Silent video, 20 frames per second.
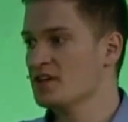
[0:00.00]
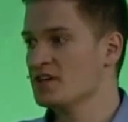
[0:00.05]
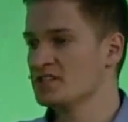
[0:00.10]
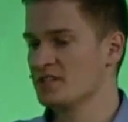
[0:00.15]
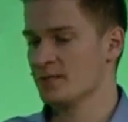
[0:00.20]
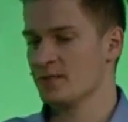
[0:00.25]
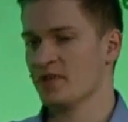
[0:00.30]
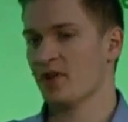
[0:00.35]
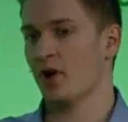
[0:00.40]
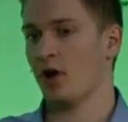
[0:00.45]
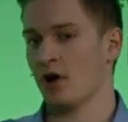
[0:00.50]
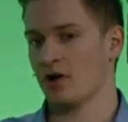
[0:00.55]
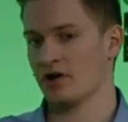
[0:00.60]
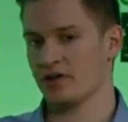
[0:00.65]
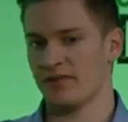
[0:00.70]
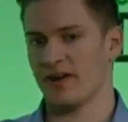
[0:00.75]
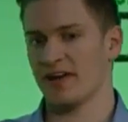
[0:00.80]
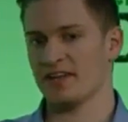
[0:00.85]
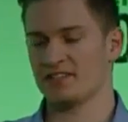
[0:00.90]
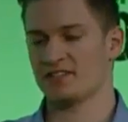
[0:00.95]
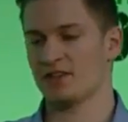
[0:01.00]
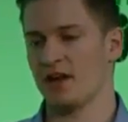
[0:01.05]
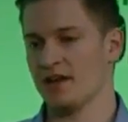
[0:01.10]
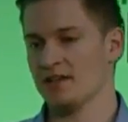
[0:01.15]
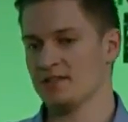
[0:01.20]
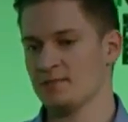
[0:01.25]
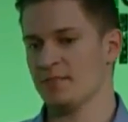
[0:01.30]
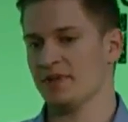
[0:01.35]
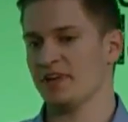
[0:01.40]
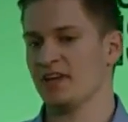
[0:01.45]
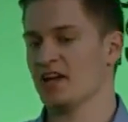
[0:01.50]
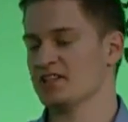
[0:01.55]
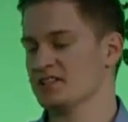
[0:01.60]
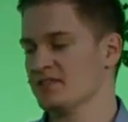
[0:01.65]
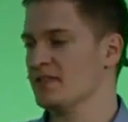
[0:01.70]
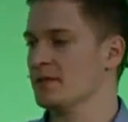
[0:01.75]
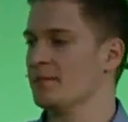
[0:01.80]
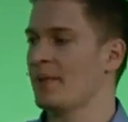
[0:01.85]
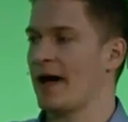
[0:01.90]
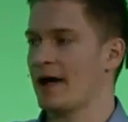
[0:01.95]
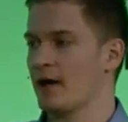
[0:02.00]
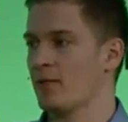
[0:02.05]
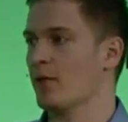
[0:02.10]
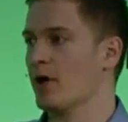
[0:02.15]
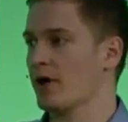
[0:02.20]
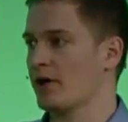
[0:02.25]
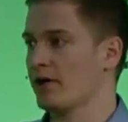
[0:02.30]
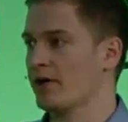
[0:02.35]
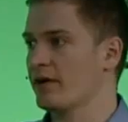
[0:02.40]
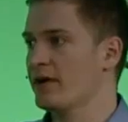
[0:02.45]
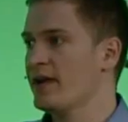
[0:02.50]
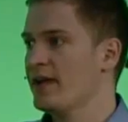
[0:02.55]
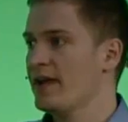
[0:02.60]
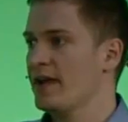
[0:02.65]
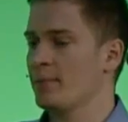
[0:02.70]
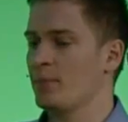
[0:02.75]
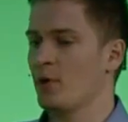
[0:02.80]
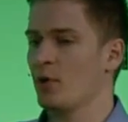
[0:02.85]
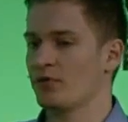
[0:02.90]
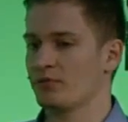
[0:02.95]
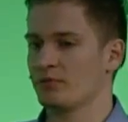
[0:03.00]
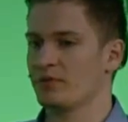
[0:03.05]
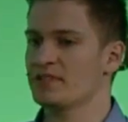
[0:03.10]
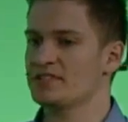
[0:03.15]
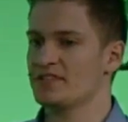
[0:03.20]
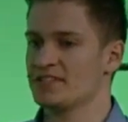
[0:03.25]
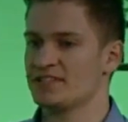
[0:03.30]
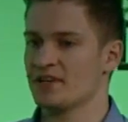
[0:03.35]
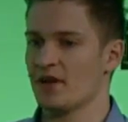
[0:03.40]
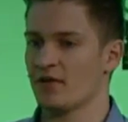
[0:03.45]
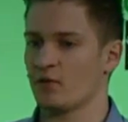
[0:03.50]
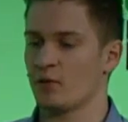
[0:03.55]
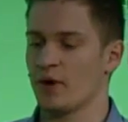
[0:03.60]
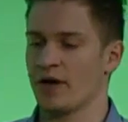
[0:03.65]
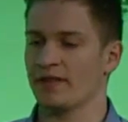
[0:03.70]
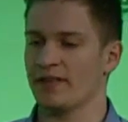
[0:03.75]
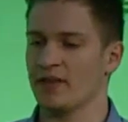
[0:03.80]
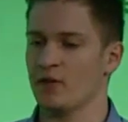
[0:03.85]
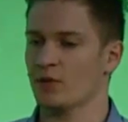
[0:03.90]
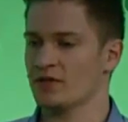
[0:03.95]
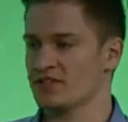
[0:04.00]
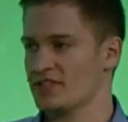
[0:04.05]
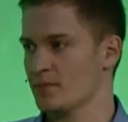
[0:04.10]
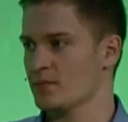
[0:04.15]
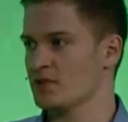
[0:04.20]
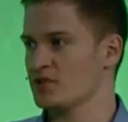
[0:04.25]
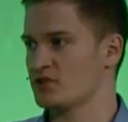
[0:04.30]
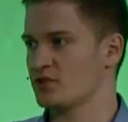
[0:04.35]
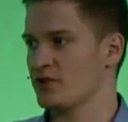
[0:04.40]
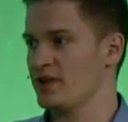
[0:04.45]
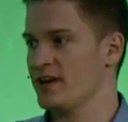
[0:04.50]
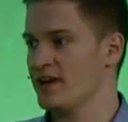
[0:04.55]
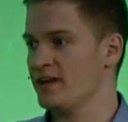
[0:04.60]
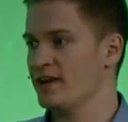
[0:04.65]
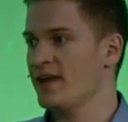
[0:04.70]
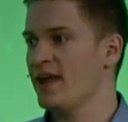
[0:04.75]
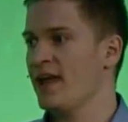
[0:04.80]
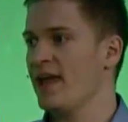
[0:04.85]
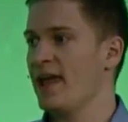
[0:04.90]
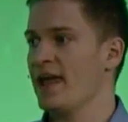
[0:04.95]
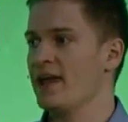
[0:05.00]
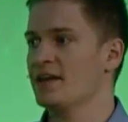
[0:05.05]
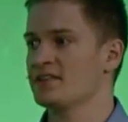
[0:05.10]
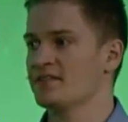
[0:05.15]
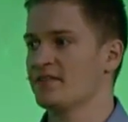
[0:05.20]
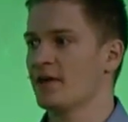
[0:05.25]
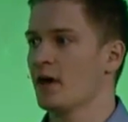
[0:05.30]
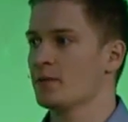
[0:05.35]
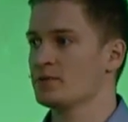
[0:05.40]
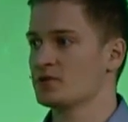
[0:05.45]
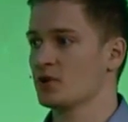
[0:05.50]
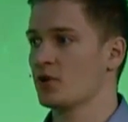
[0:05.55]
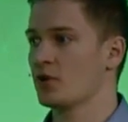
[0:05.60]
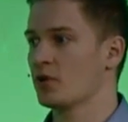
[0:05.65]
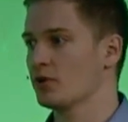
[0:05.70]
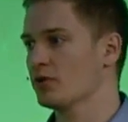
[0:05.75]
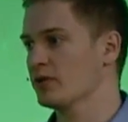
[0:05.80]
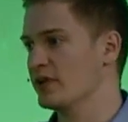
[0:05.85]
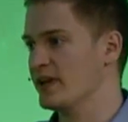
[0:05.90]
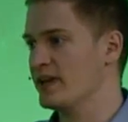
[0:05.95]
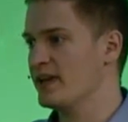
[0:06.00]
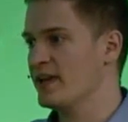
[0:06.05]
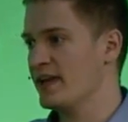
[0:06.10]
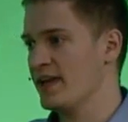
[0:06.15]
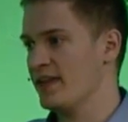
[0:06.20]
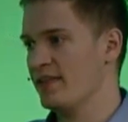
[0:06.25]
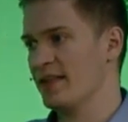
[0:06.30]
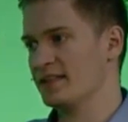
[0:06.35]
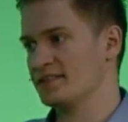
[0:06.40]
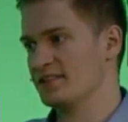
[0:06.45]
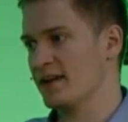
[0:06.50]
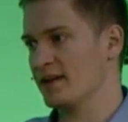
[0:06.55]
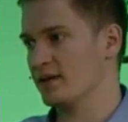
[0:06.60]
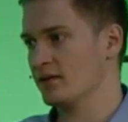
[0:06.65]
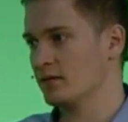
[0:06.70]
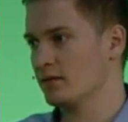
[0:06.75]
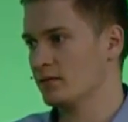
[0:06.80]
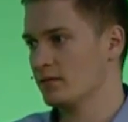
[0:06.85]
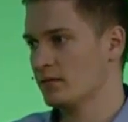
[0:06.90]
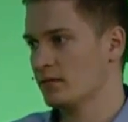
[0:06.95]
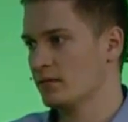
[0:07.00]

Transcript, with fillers: Something that our device does because of the biomarker. It both rids itself quickly when someone's treated and develops early in that cycle.